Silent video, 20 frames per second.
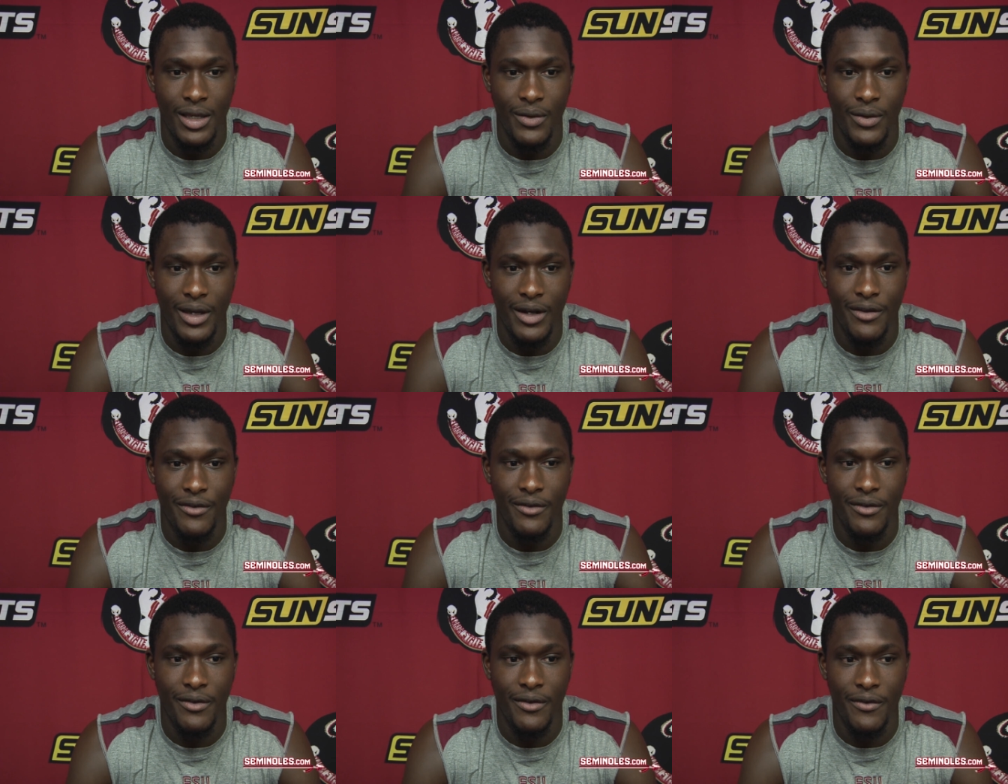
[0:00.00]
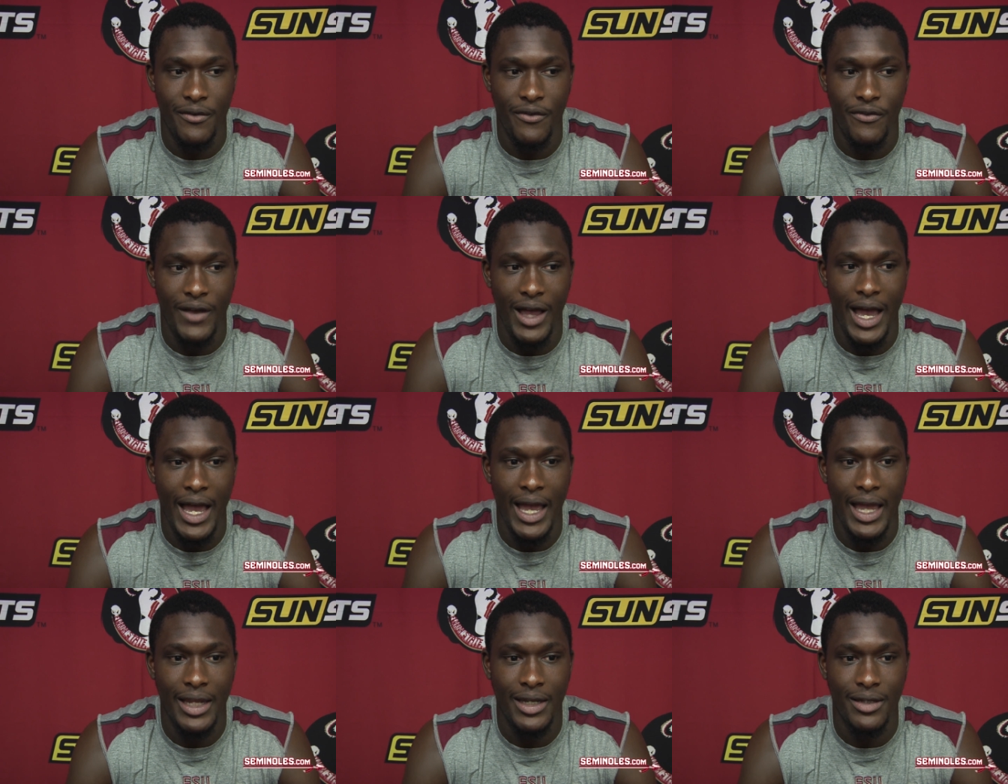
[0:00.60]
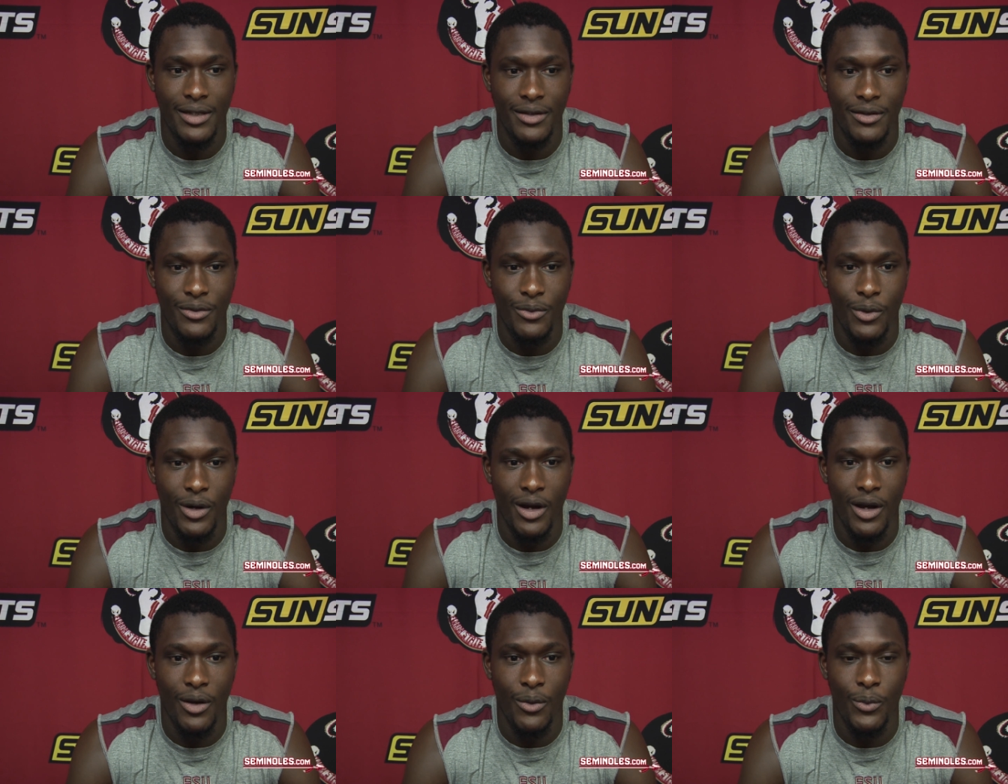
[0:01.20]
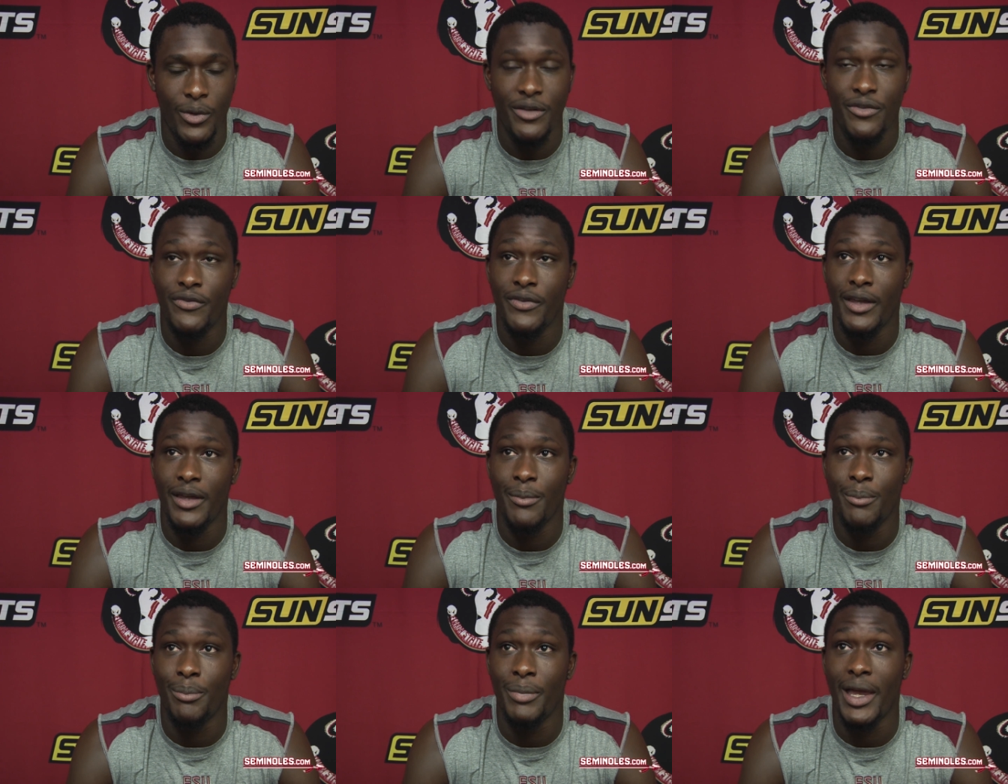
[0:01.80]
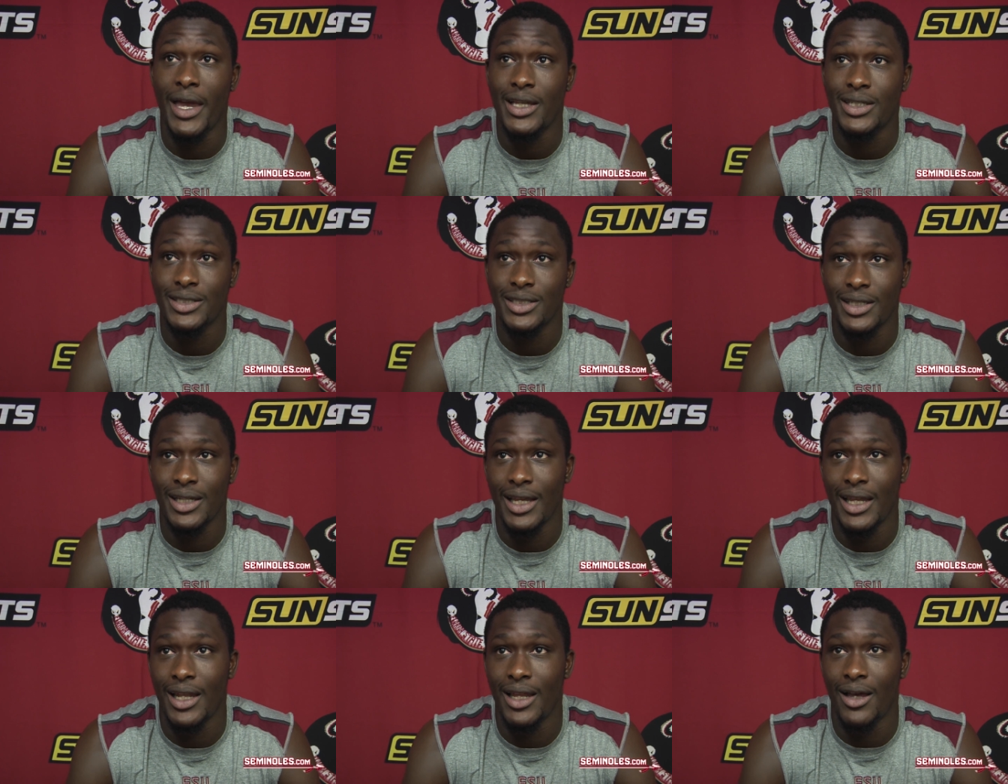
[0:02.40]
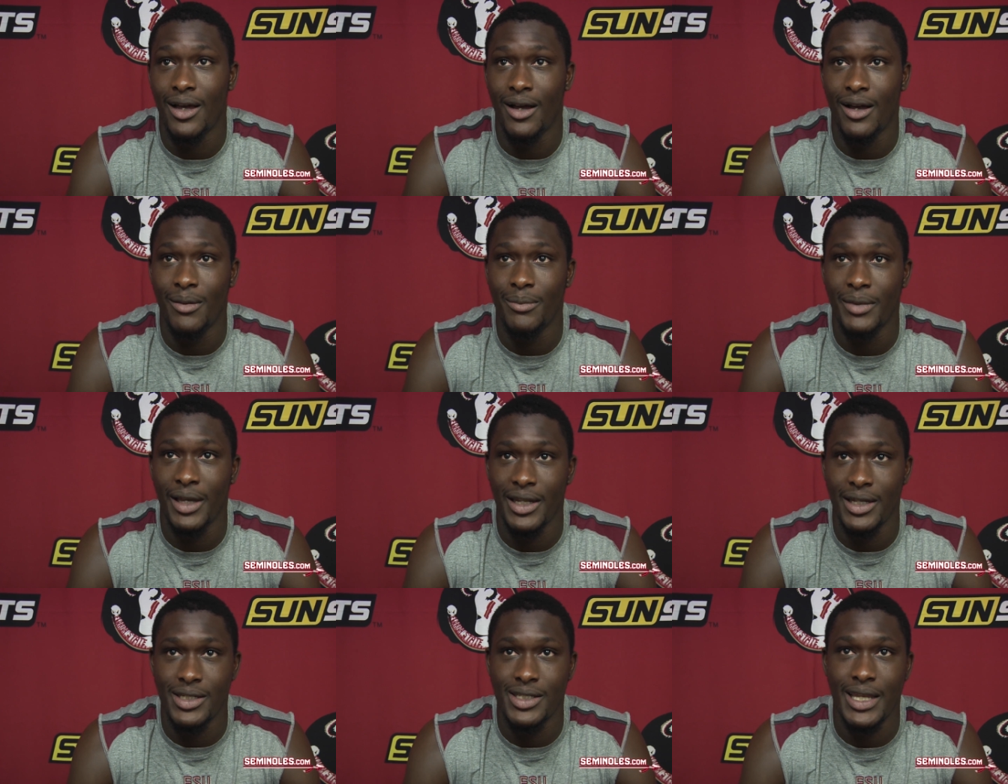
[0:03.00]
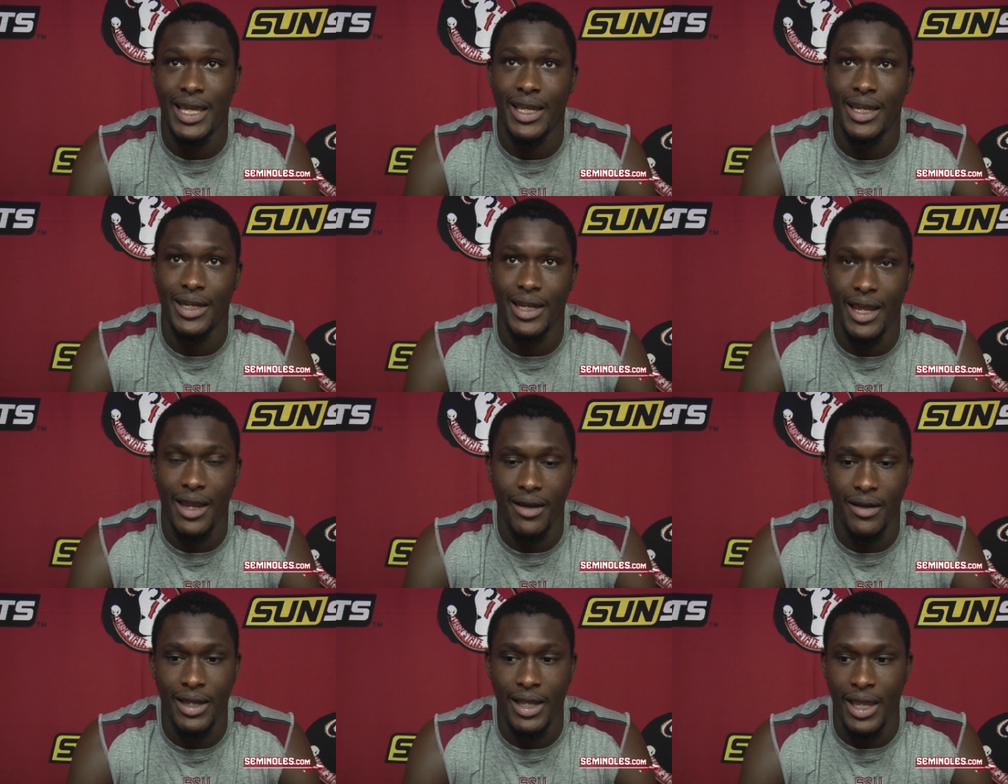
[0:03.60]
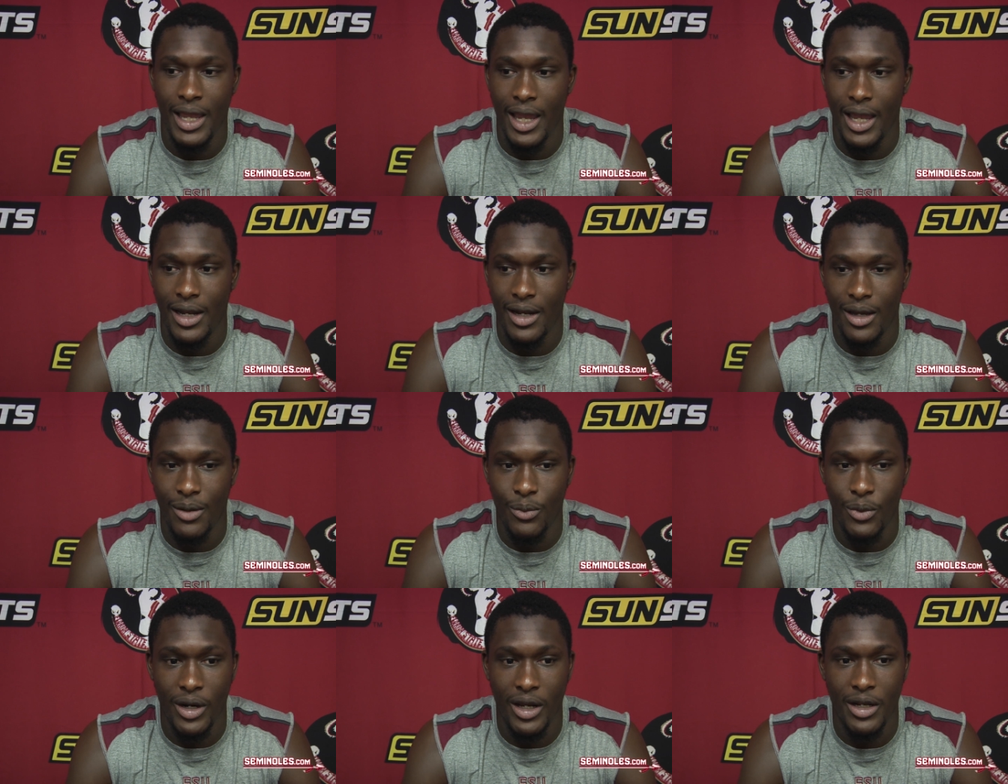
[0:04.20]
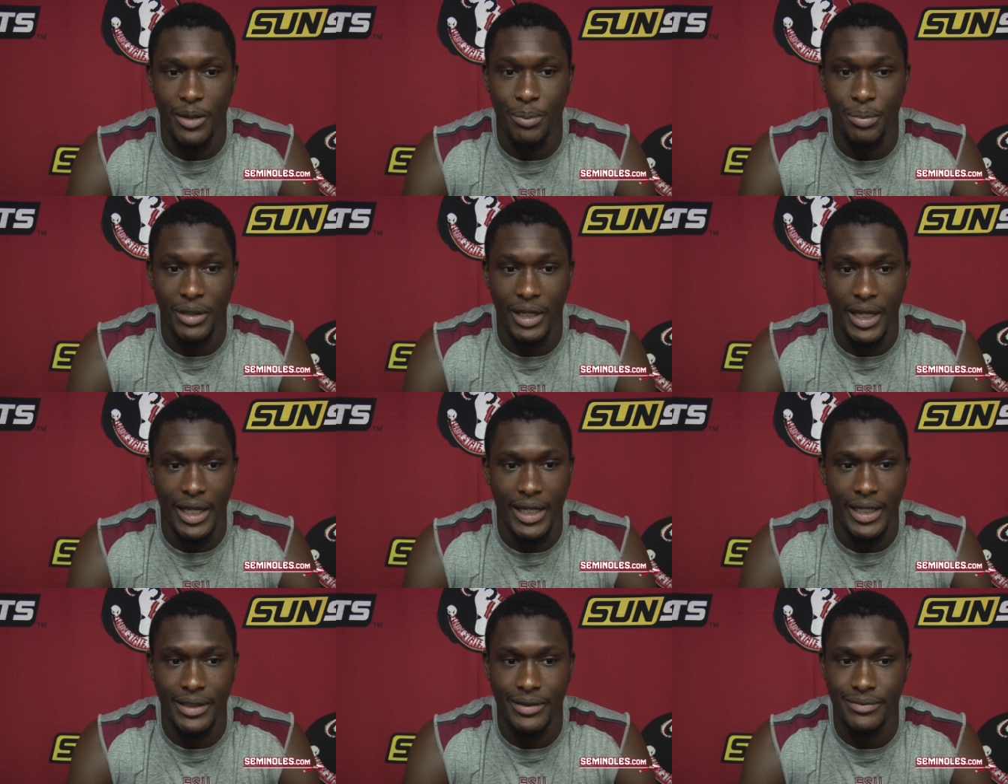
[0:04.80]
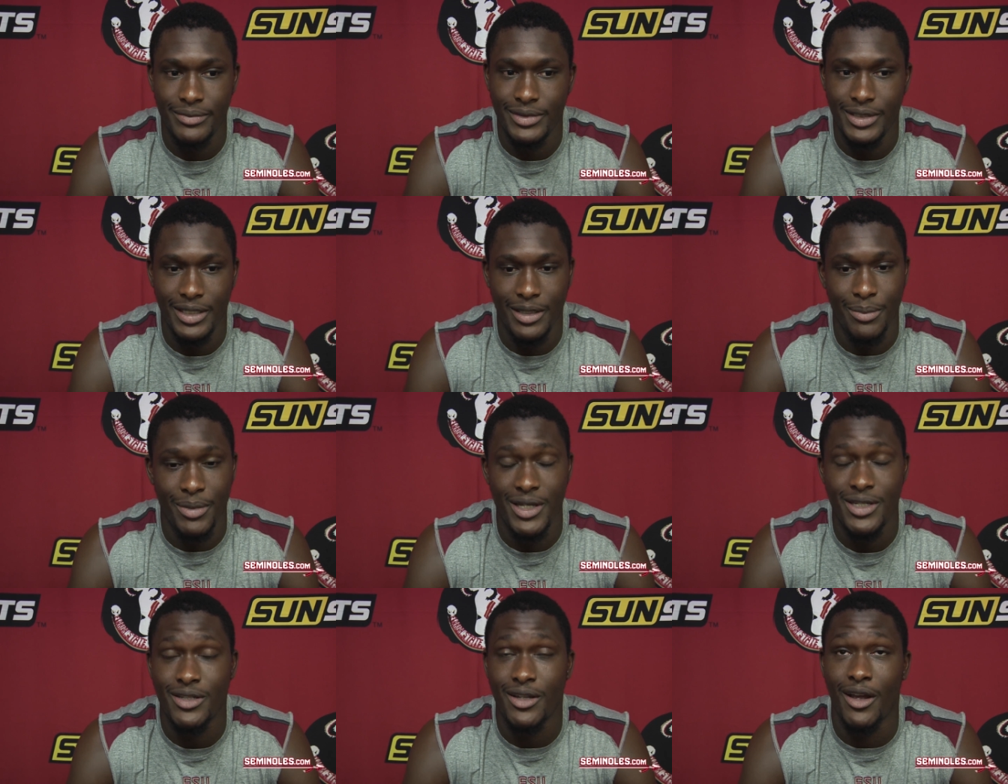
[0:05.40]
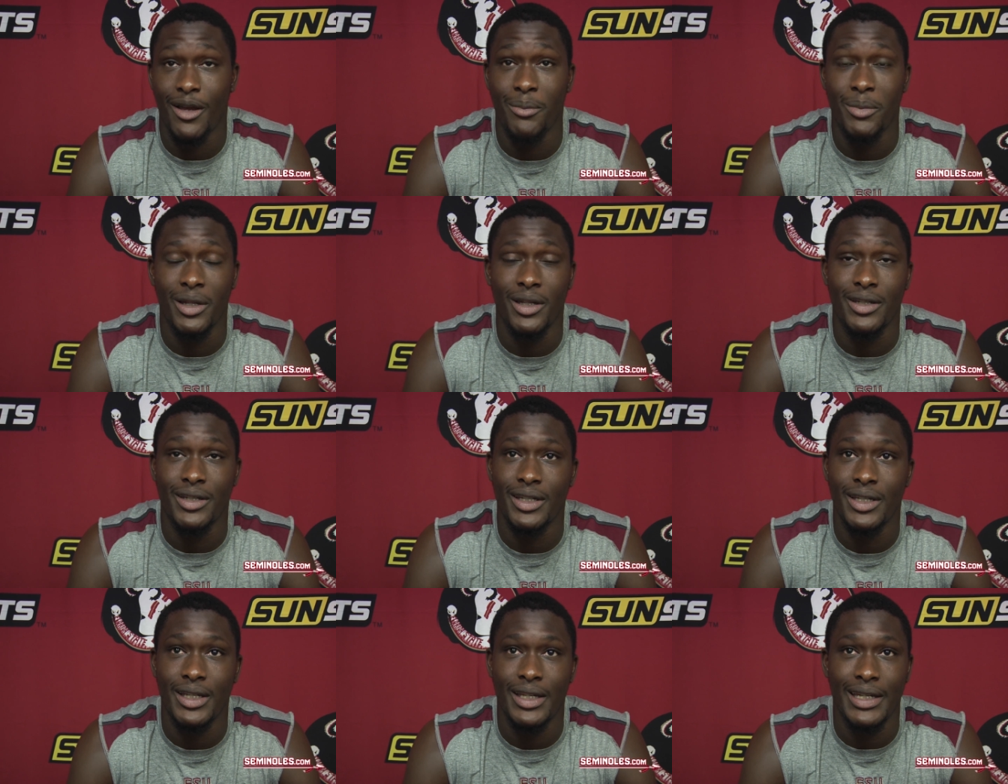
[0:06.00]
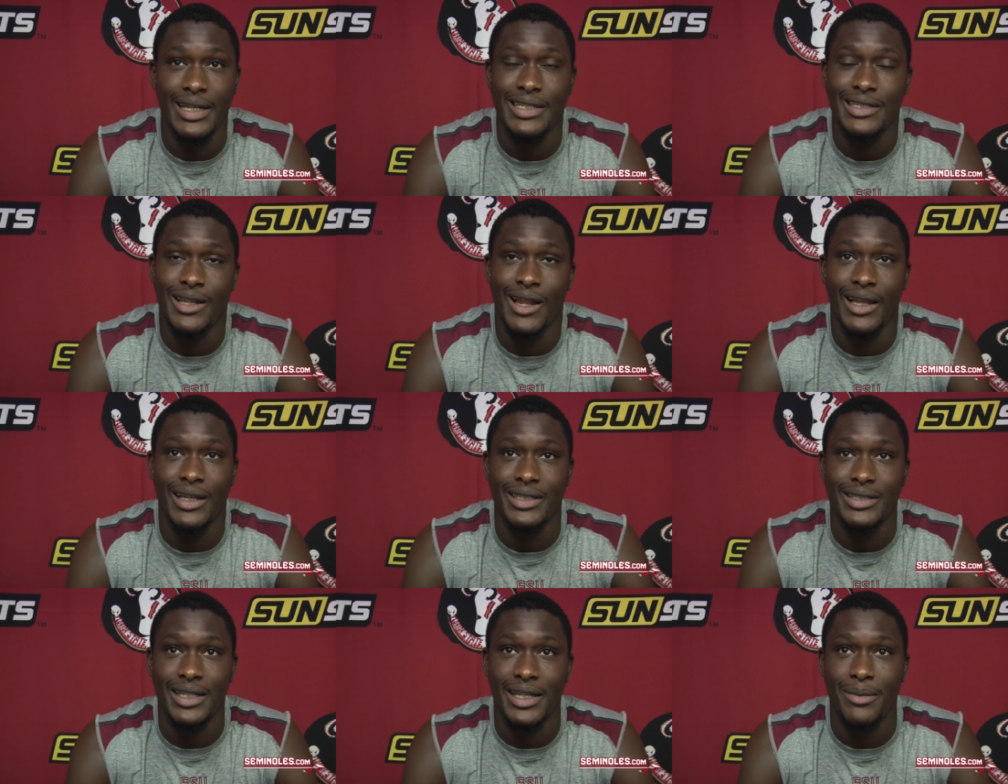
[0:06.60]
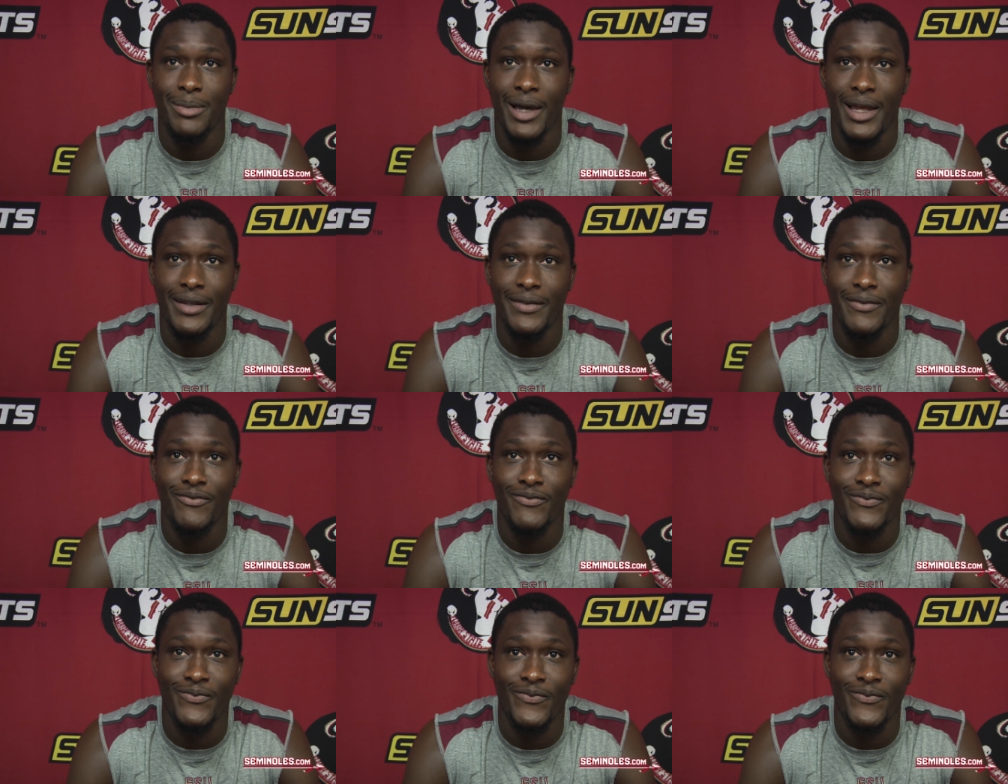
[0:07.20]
we're gonna find where we fit best in, um, in the secondary. And um, we're going to play to the best of our ability, and that's all I can say about it